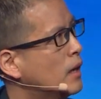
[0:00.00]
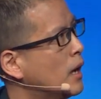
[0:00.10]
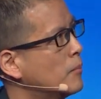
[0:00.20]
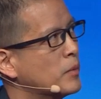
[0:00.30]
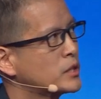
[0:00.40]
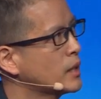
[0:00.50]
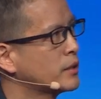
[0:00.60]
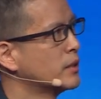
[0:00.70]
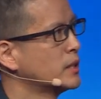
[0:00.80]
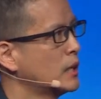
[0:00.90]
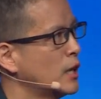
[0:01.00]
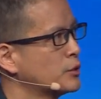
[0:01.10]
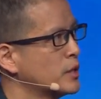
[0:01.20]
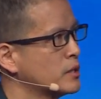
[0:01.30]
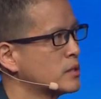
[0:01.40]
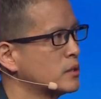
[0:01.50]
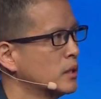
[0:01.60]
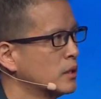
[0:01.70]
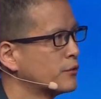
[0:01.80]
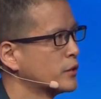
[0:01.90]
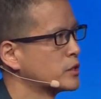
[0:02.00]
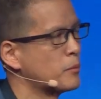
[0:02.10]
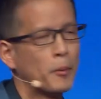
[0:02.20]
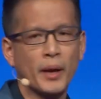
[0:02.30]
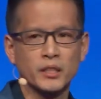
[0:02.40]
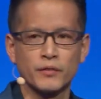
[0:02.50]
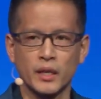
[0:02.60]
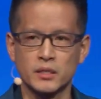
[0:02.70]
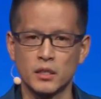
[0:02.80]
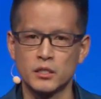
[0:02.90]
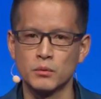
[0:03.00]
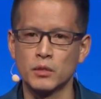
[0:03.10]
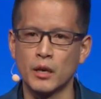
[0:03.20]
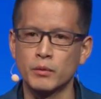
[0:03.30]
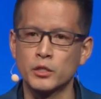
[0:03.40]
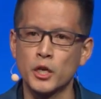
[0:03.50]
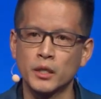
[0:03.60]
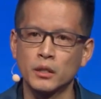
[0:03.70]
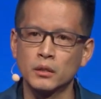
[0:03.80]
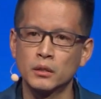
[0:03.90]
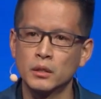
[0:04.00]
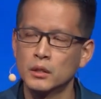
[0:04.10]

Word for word: Uh, much later in the 1800s, the first smallpox vaccination with Edward Jenner.